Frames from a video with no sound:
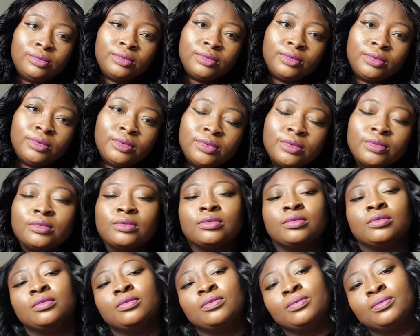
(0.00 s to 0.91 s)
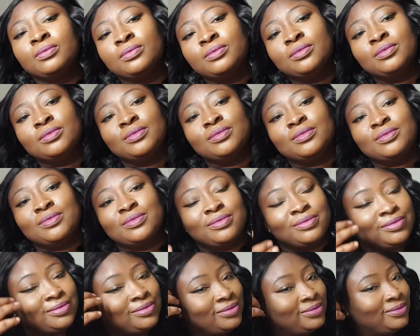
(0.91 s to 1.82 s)

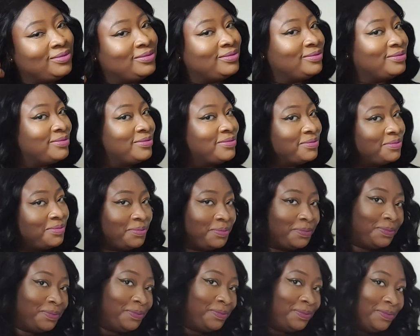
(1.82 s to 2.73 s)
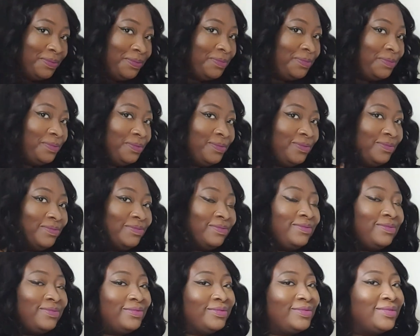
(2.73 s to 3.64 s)

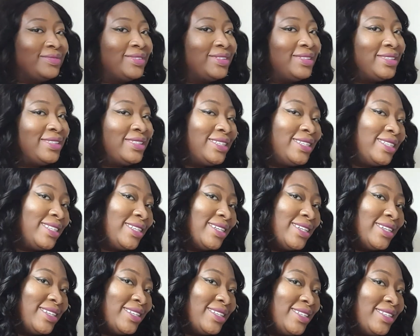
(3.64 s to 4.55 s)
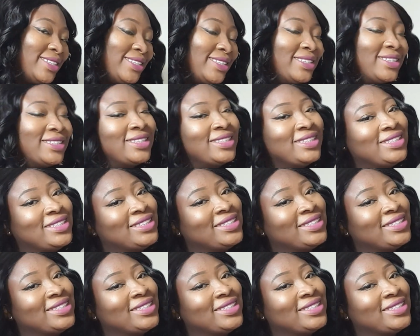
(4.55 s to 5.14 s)
Nothing is said.